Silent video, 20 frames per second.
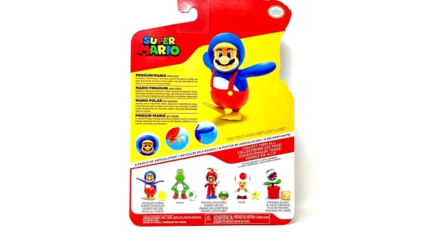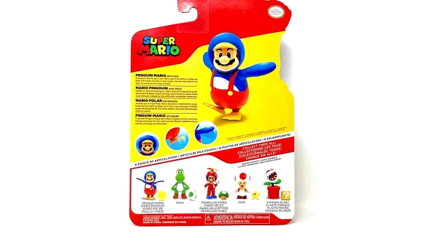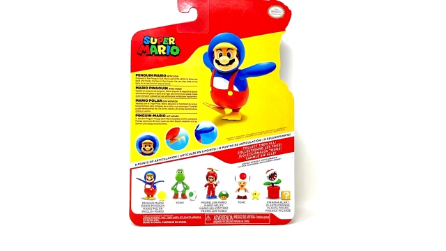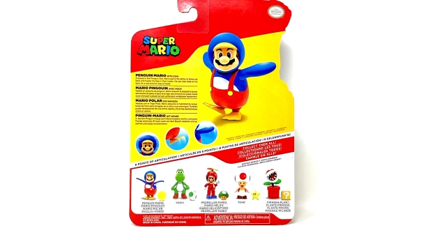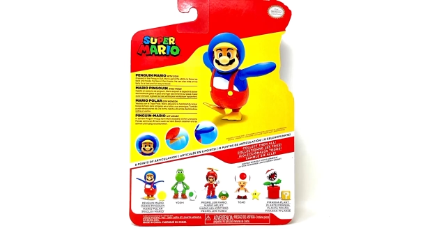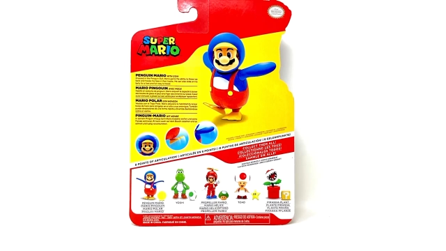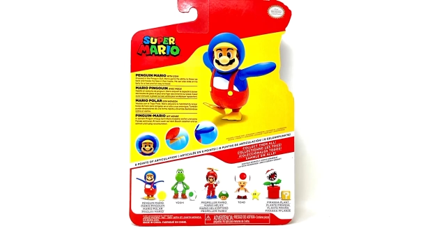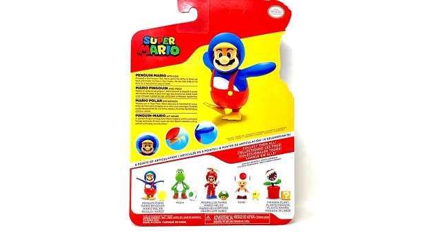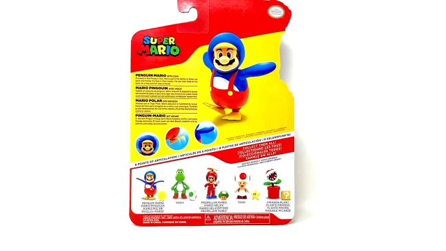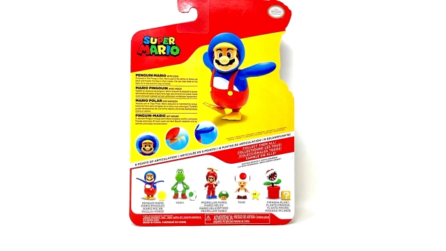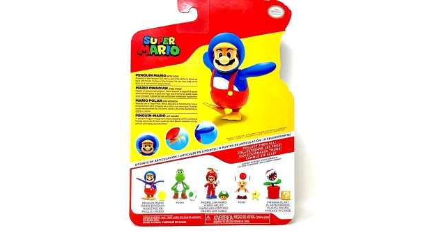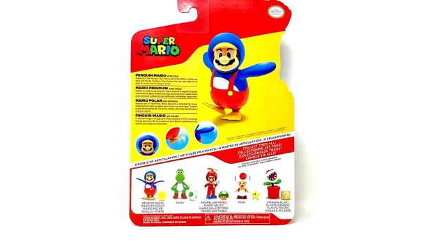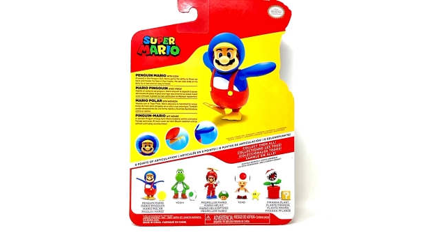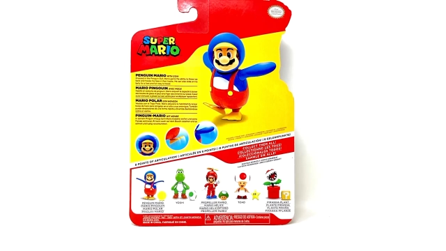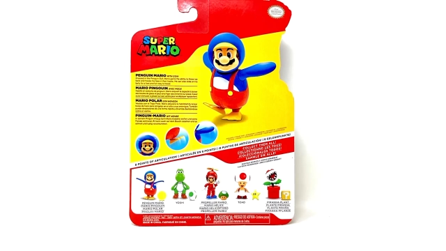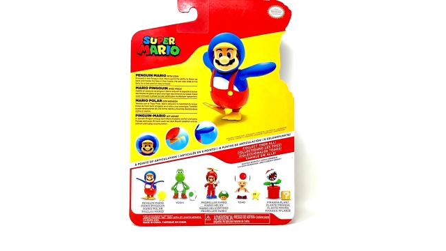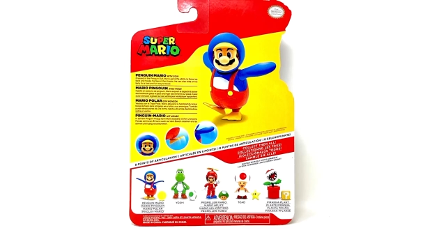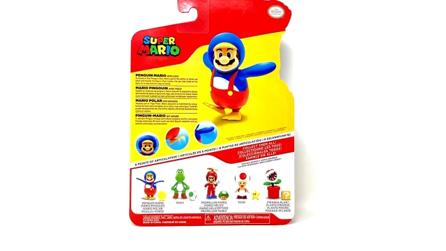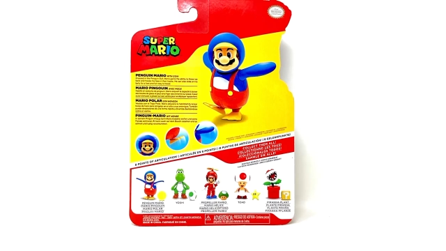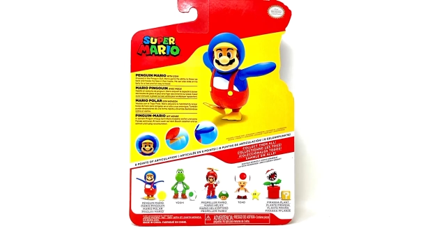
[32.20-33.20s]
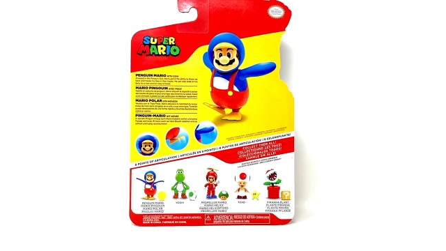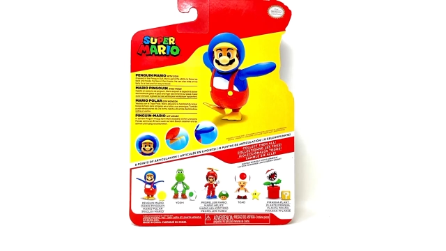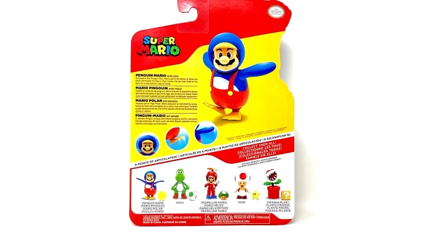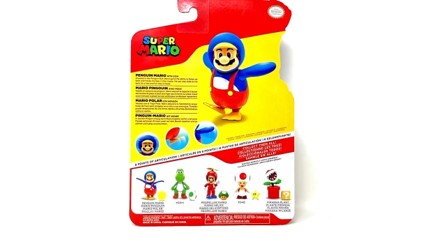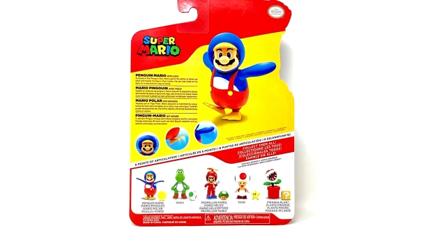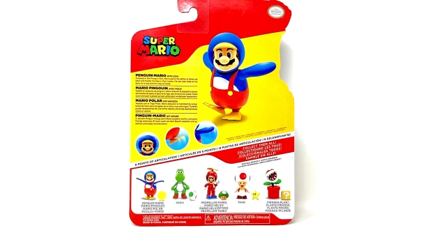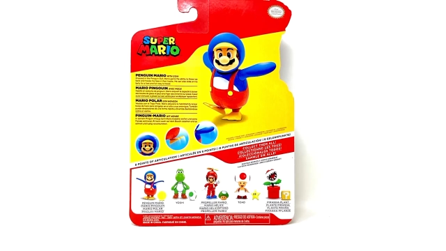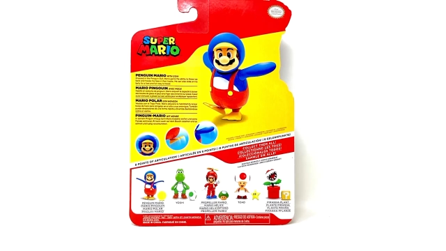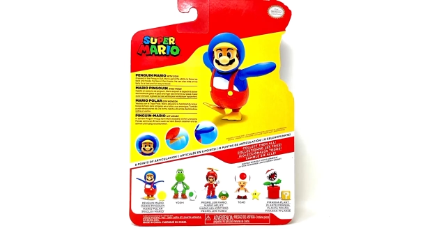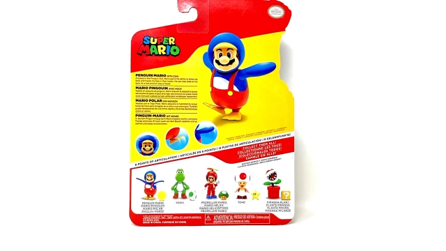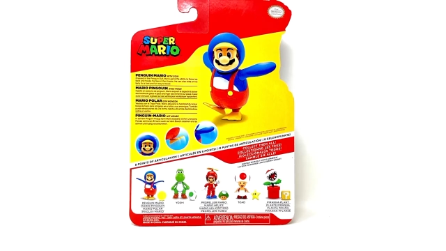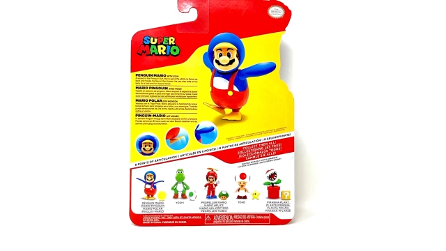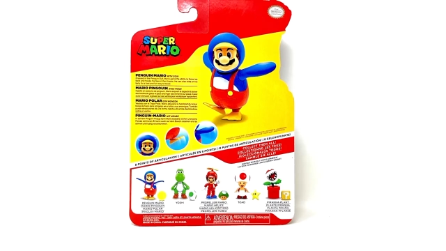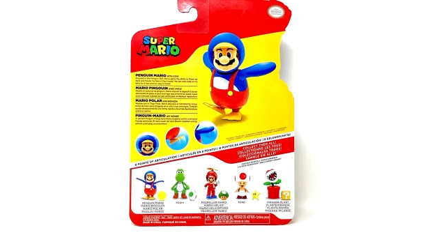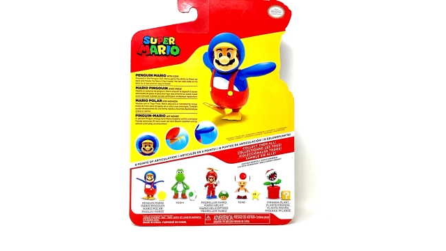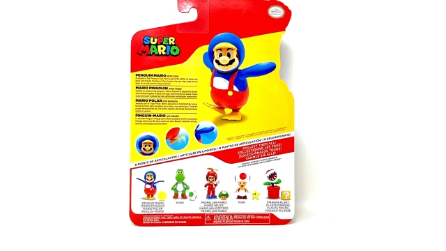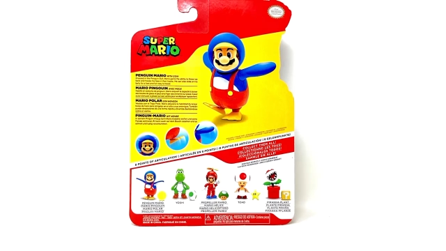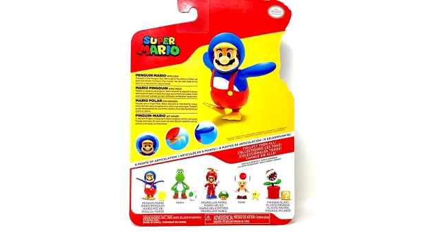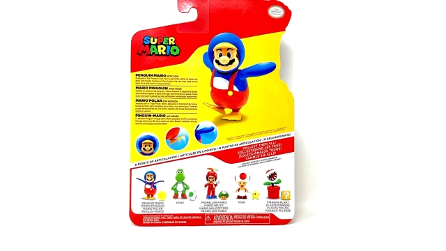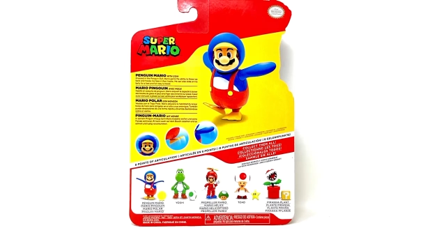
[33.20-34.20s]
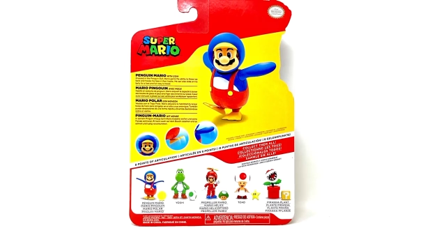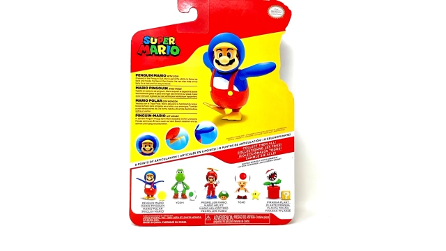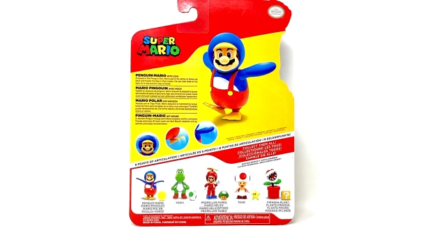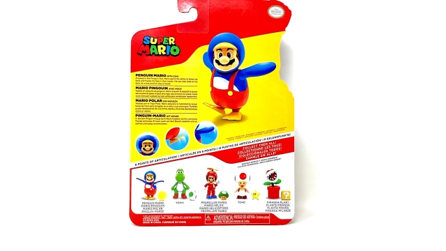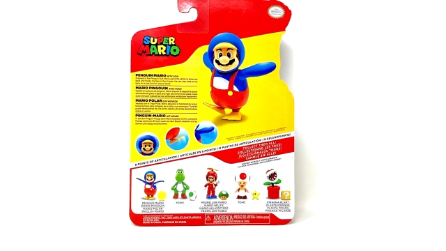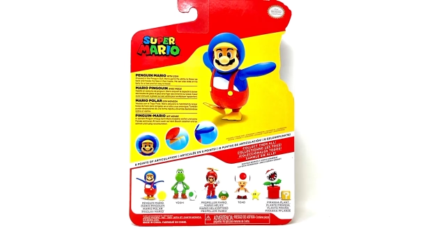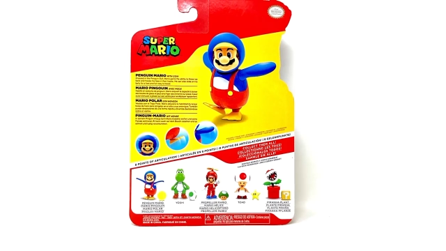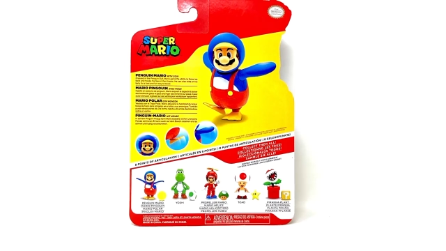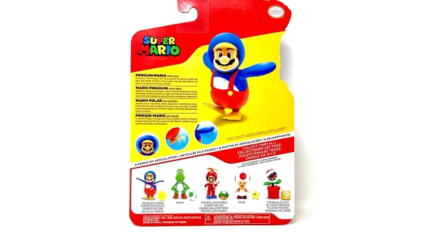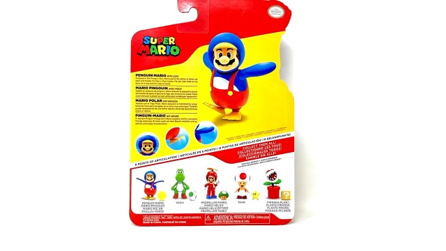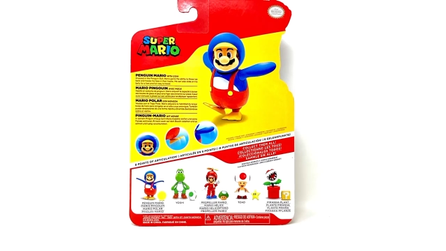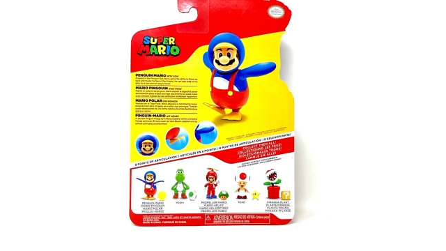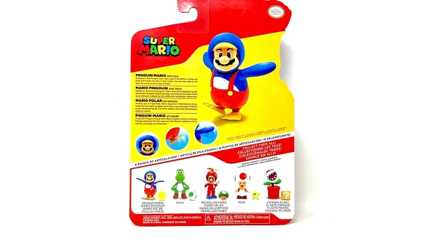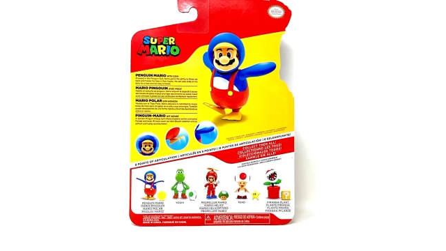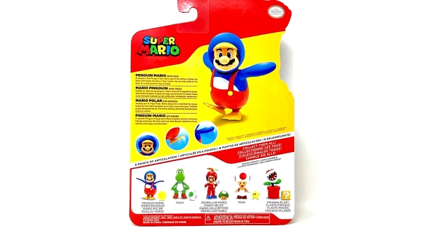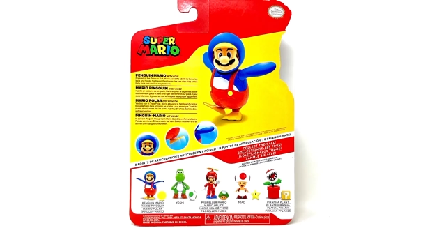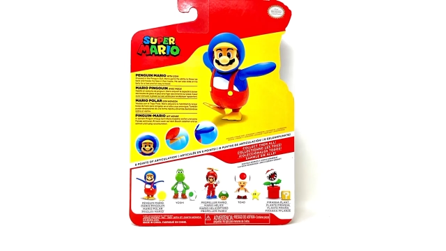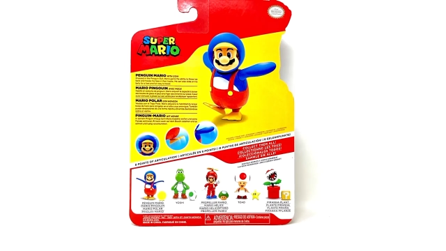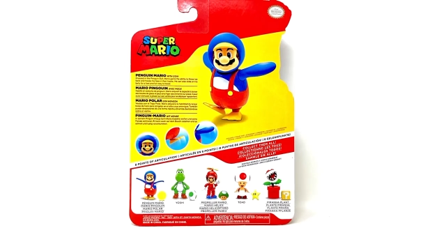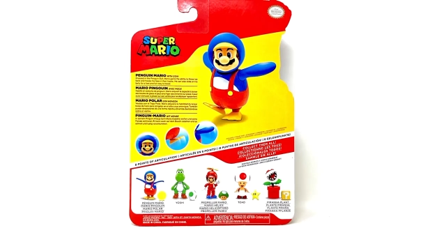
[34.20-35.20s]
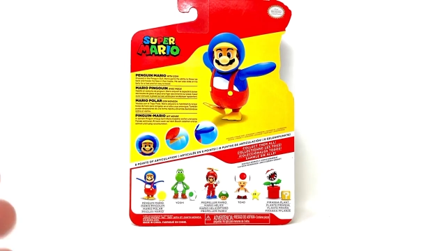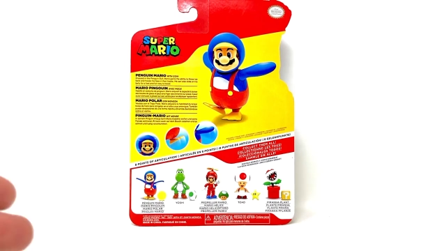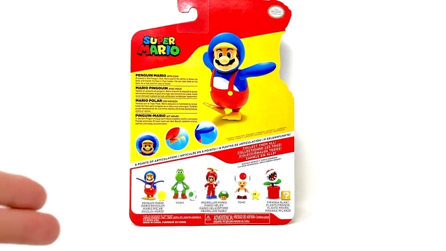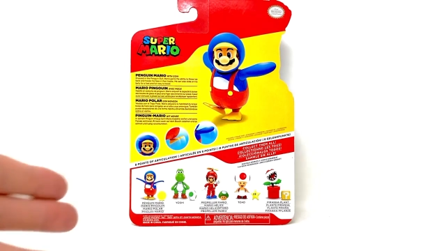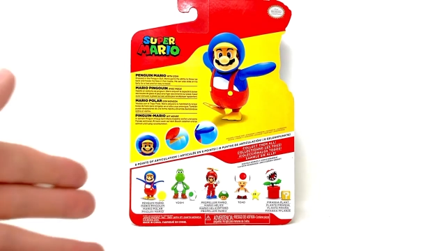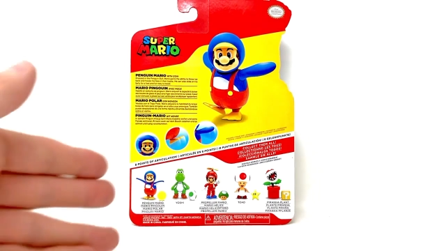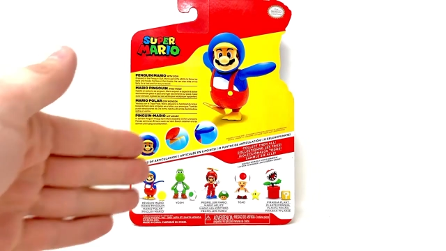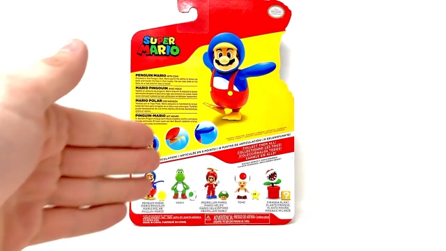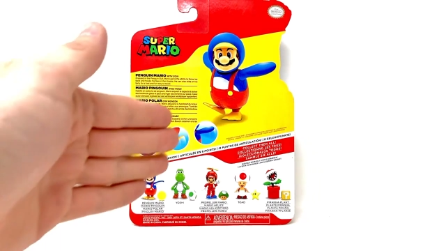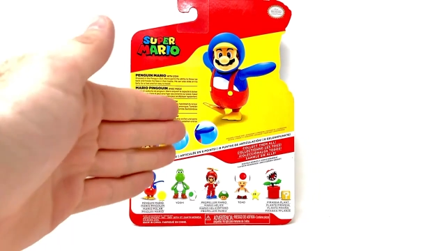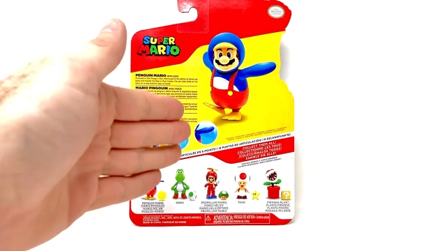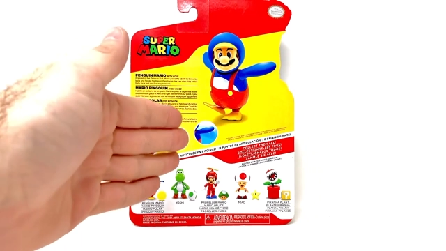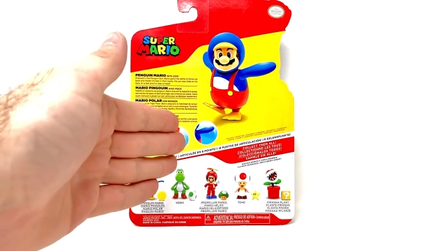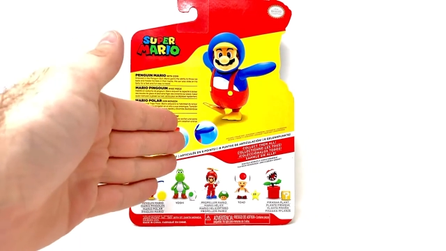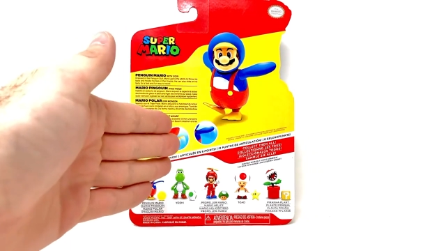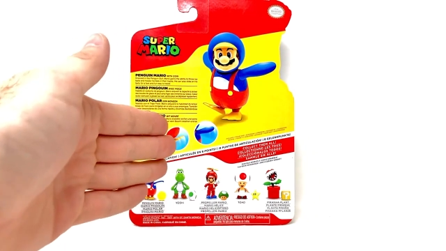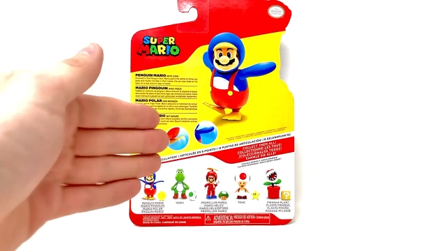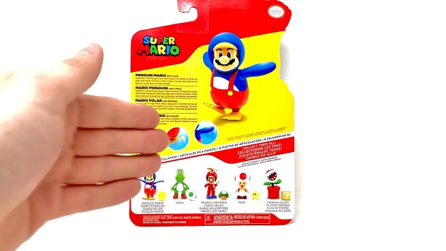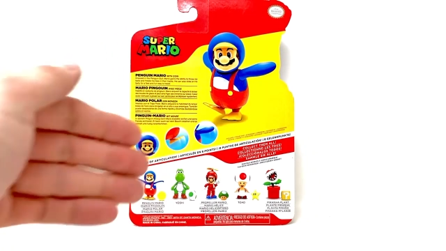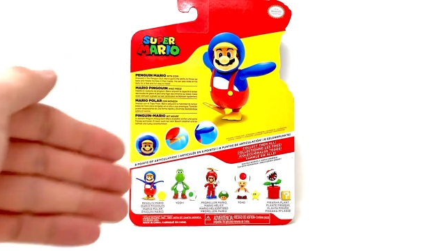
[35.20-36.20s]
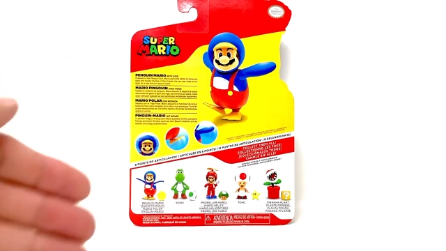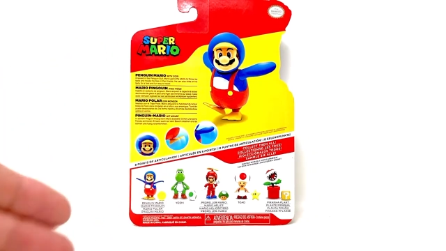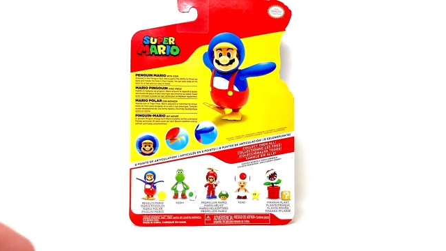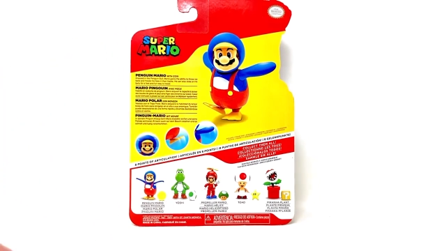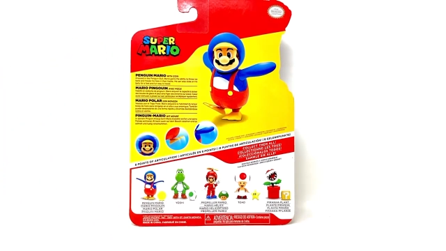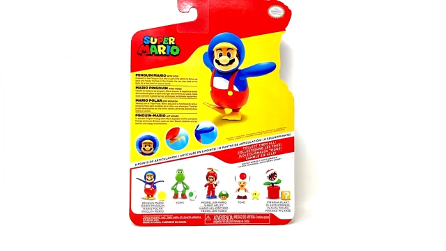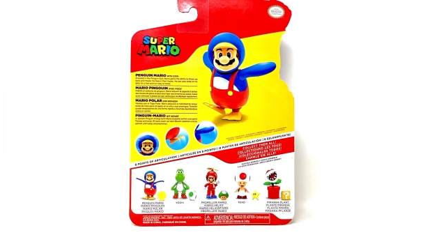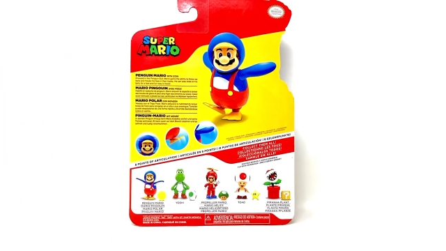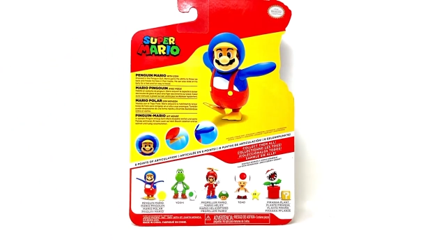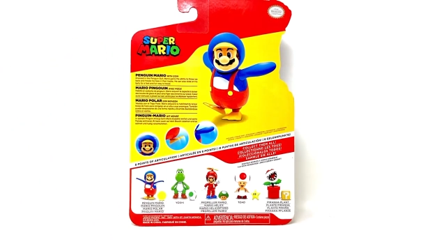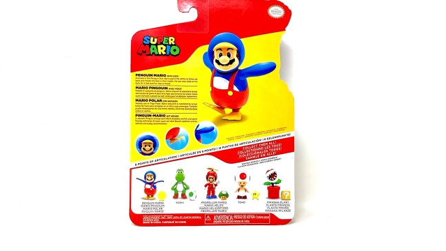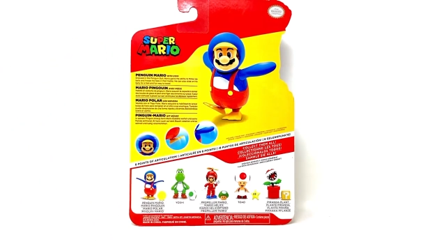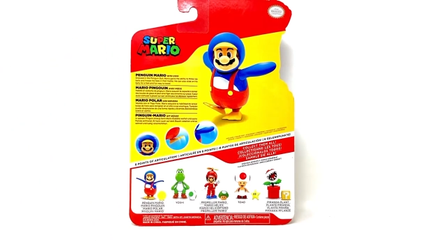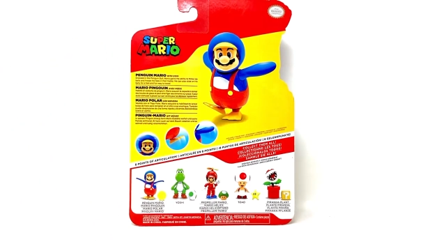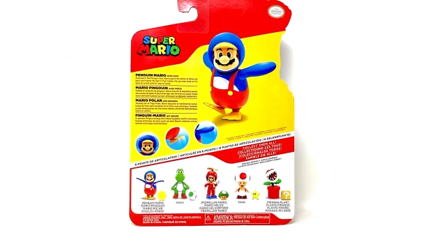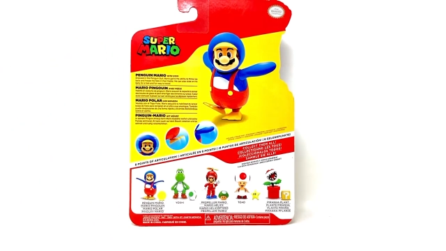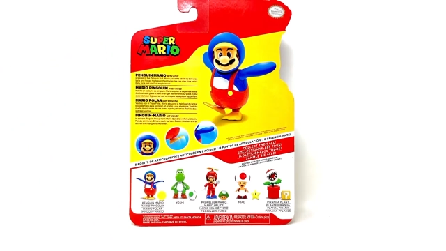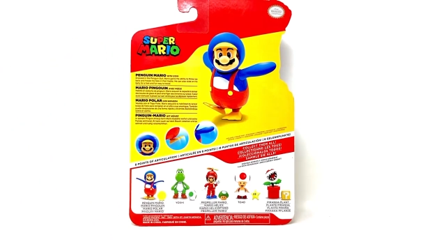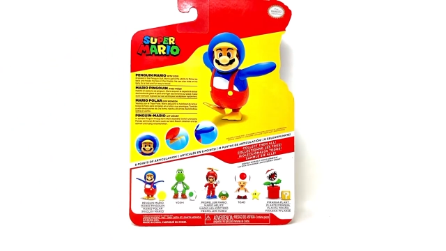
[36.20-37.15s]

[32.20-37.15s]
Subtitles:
No face is visible, so there are no lips to read.